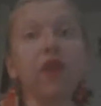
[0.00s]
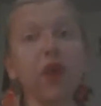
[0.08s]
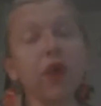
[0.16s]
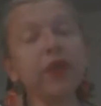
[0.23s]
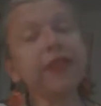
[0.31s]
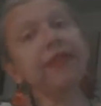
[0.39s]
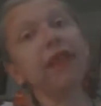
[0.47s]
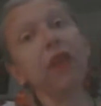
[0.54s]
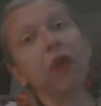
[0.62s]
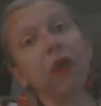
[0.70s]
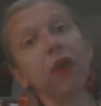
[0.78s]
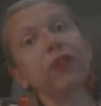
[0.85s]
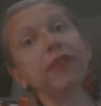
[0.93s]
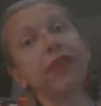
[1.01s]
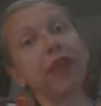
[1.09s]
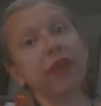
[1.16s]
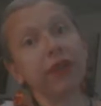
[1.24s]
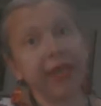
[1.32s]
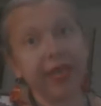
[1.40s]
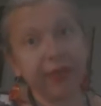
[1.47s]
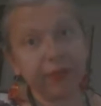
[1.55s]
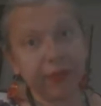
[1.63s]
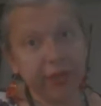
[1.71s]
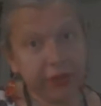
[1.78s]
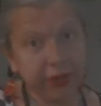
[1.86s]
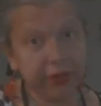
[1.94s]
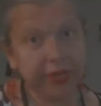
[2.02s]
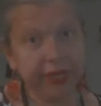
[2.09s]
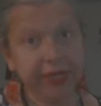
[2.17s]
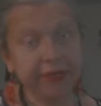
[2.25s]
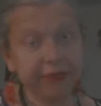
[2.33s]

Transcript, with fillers: course, the locals are going to get priority.